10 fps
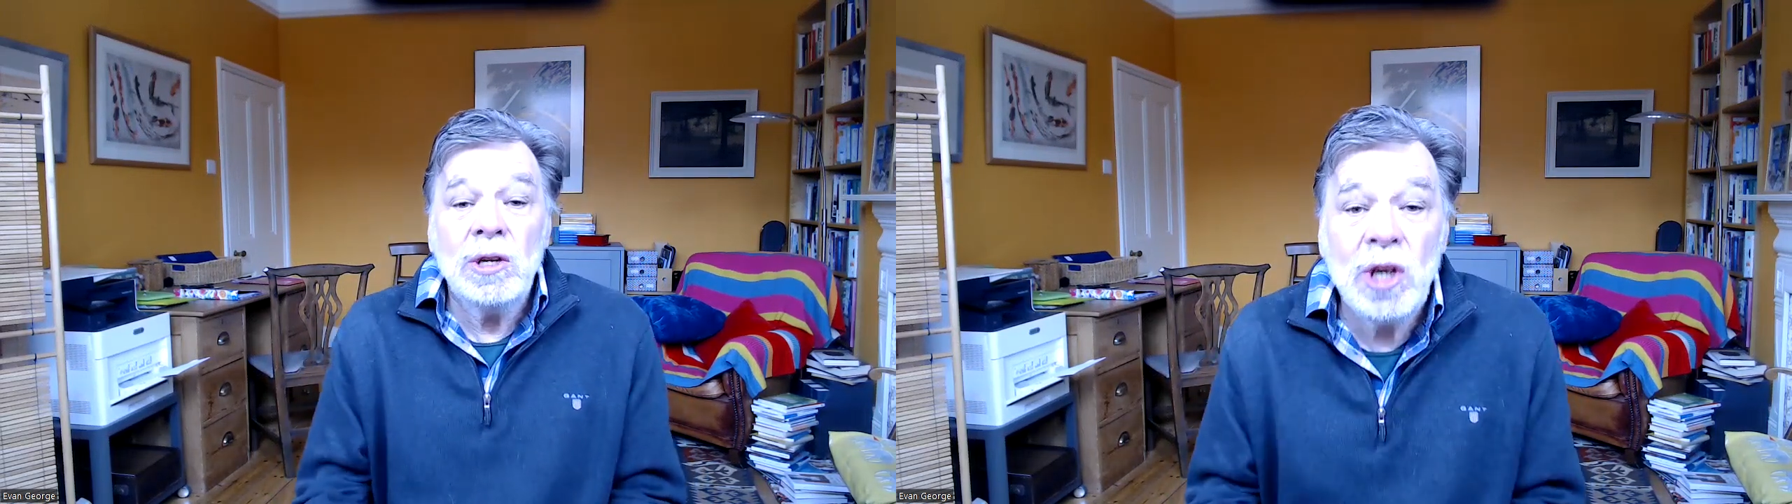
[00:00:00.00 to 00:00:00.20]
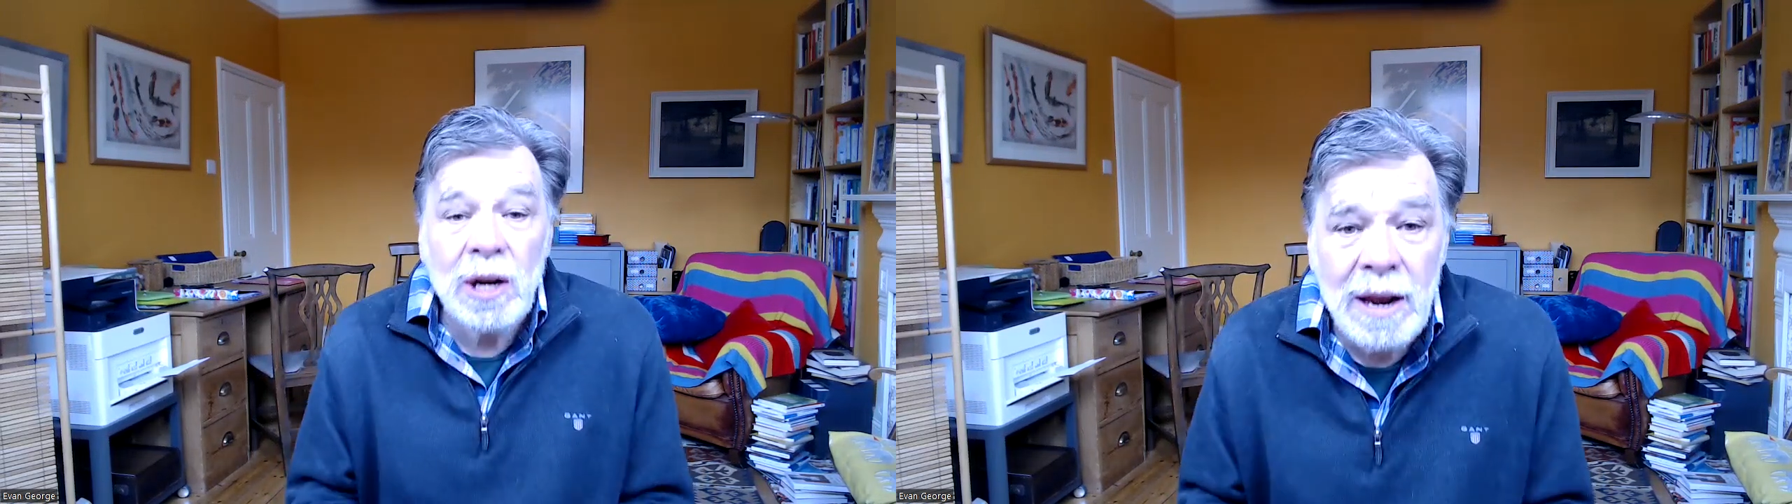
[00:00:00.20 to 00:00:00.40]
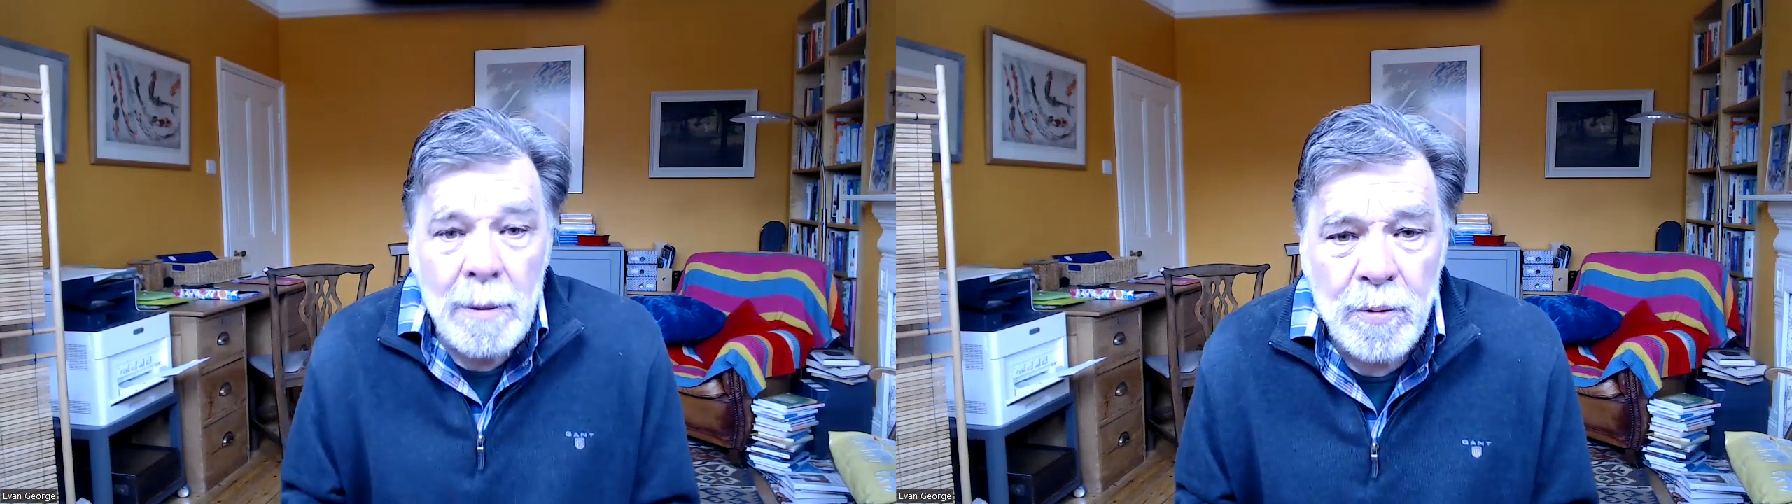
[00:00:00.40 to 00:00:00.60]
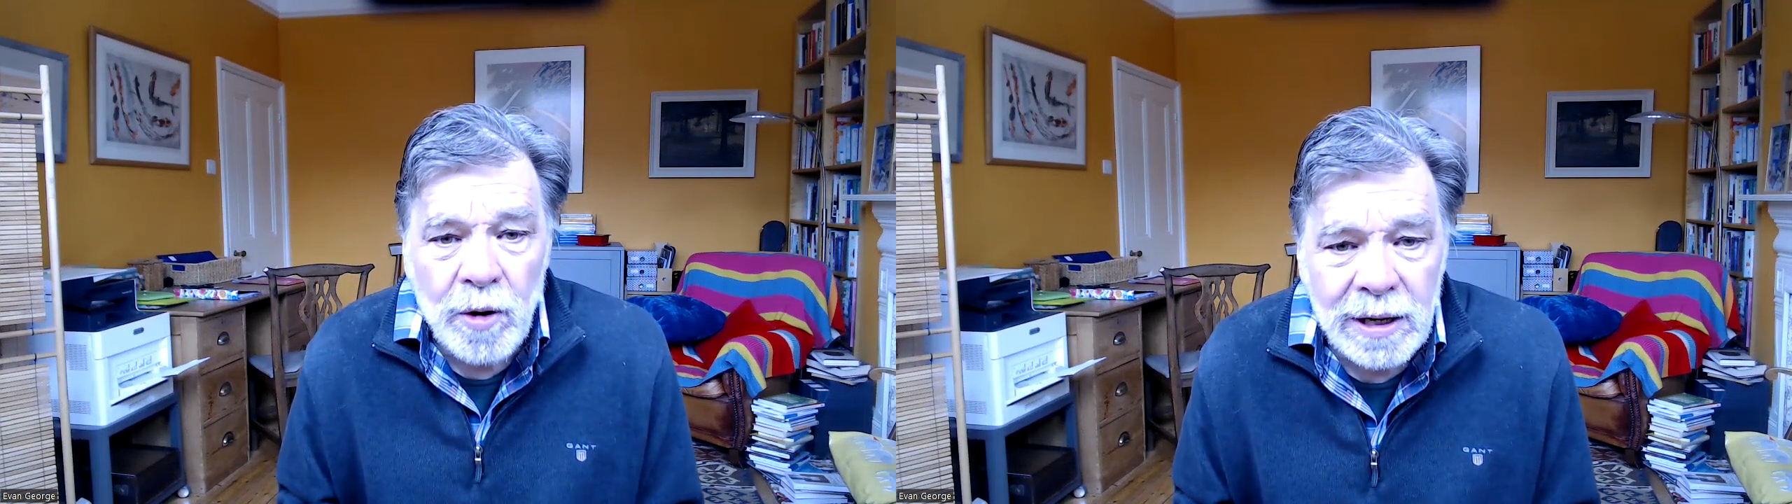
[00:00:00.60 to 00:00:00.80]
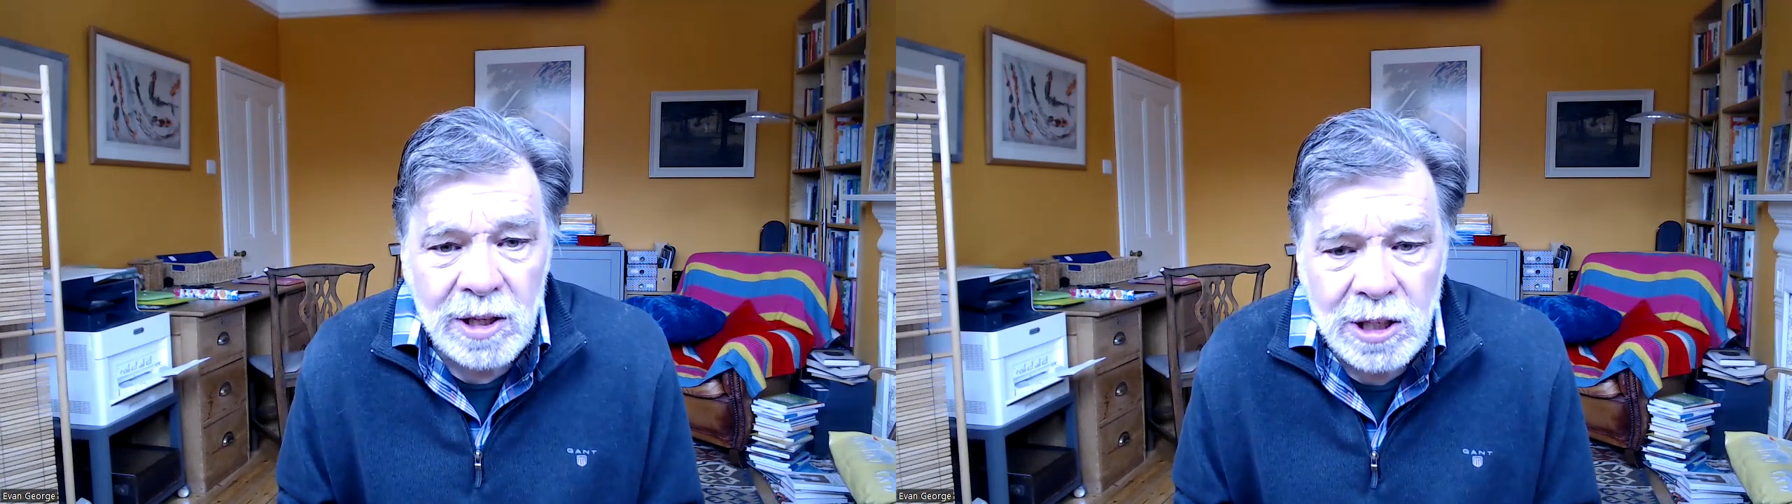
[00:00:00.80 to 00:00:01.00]

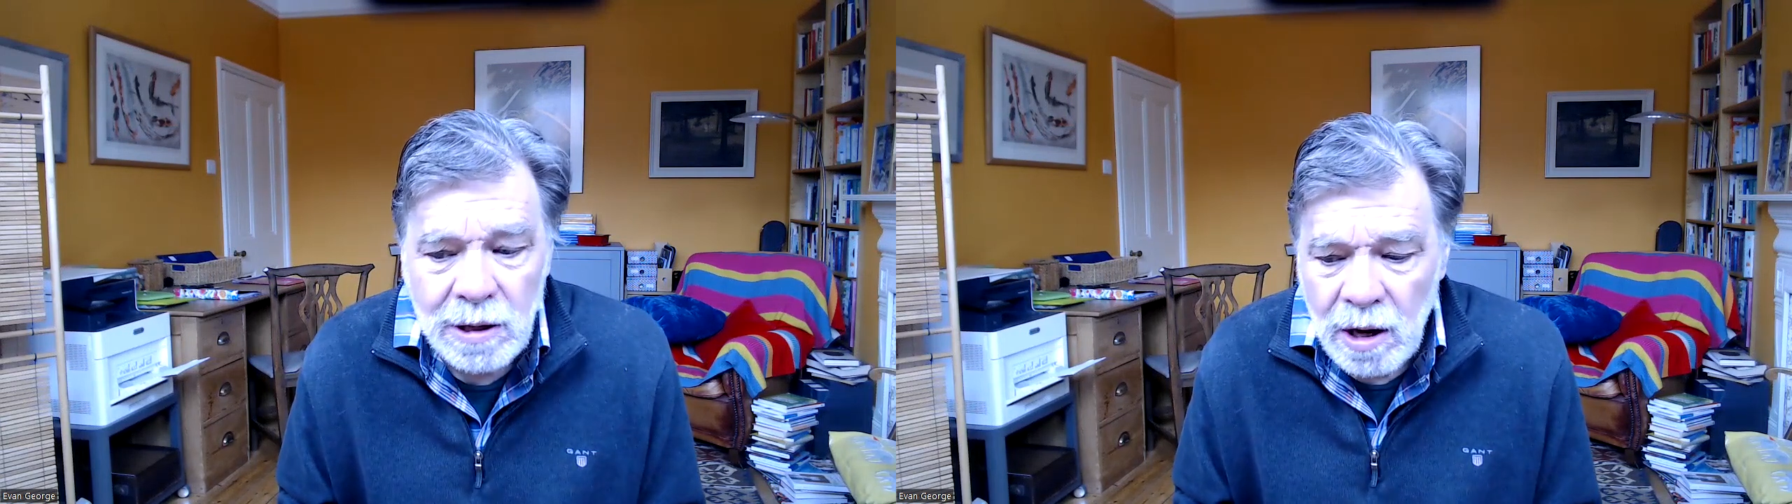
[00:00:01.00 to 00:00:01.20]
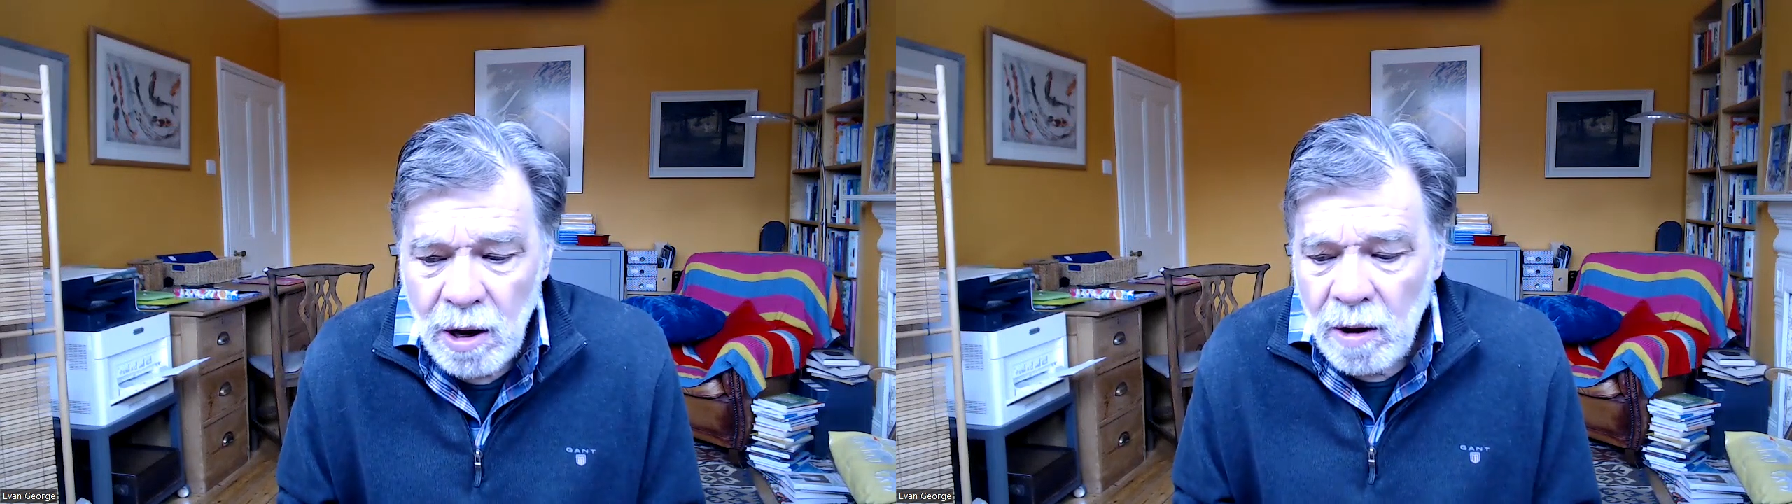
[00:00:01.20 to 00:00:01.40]
deliberate